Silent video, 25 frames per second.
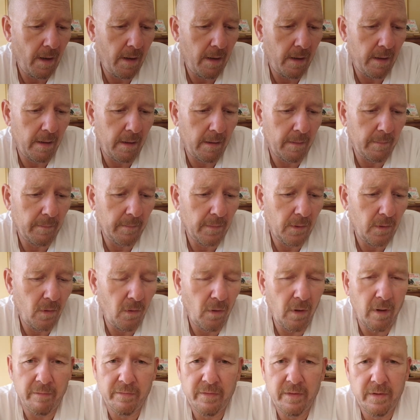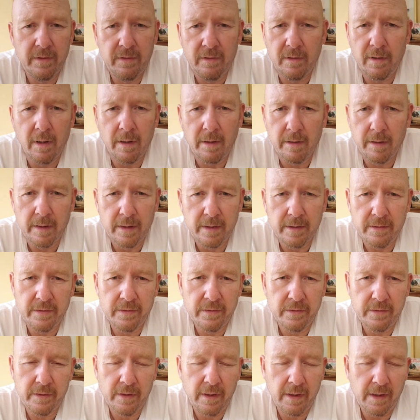All I've done
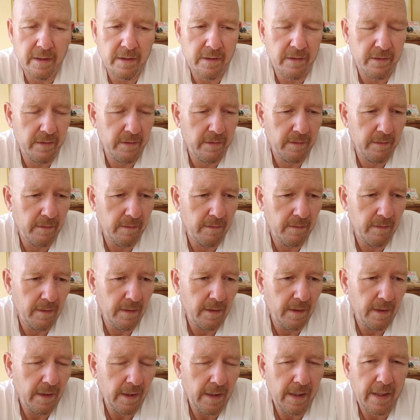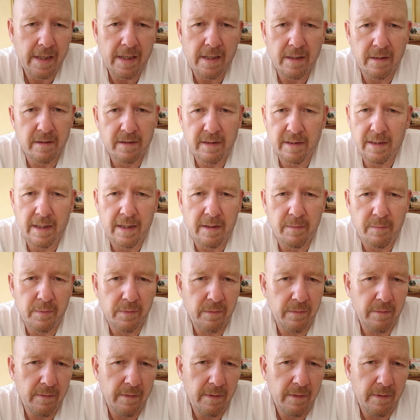is eat and sleep.